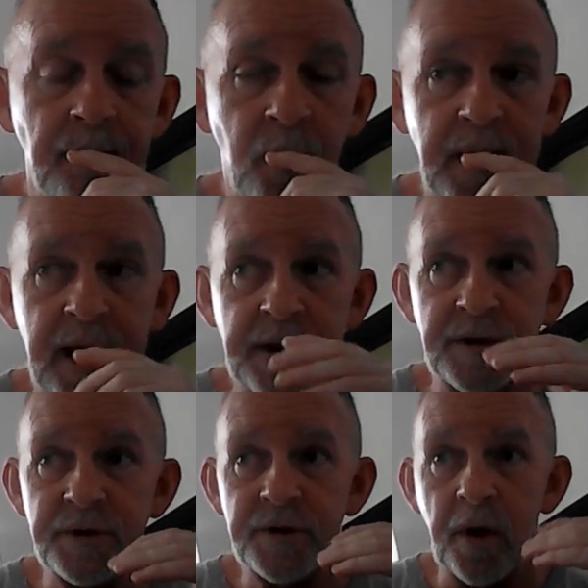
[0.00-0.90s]
we need
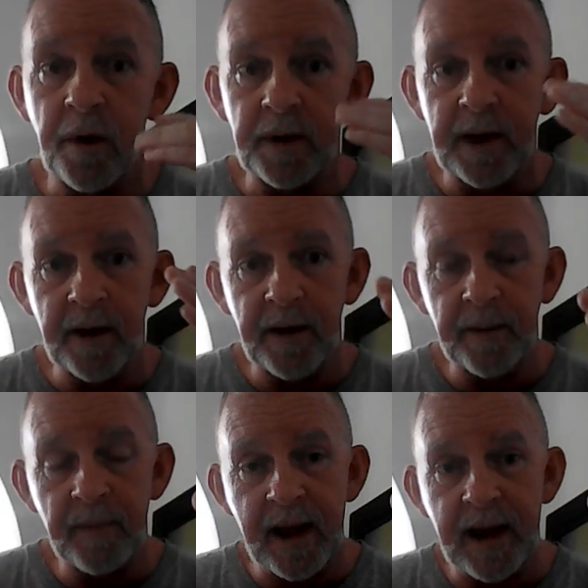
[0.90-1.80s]
to start
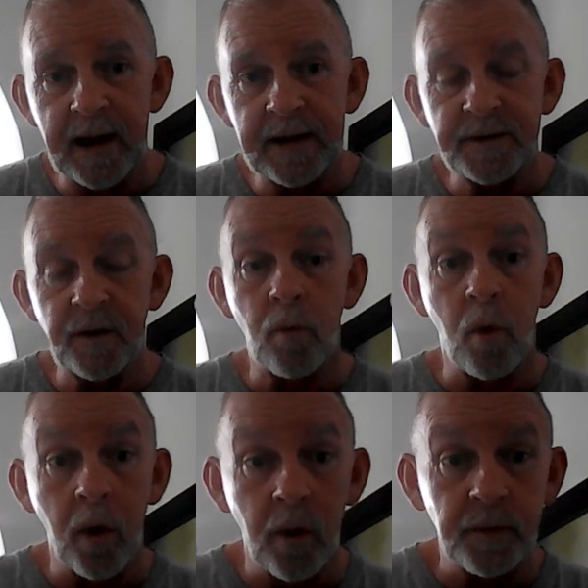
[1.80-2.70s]
gearing back as a
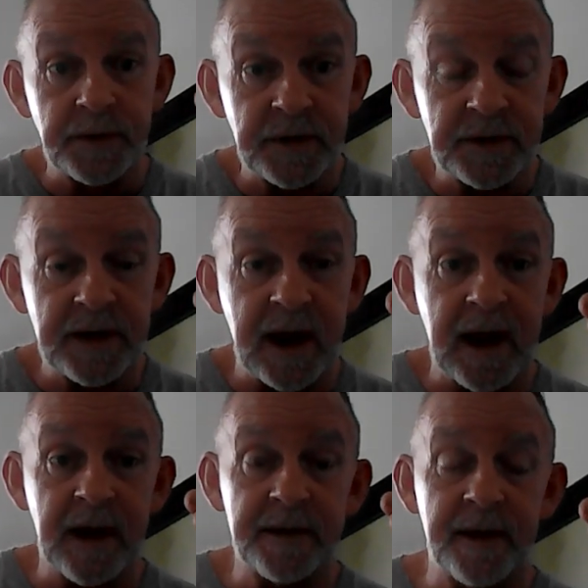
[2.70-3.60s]
world
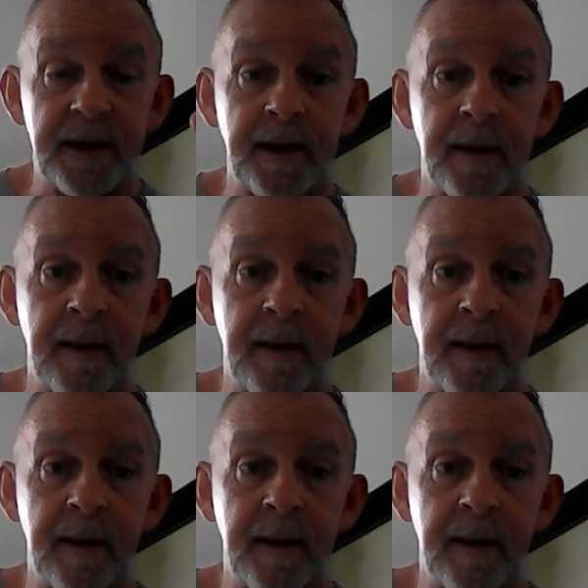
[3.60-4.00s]
society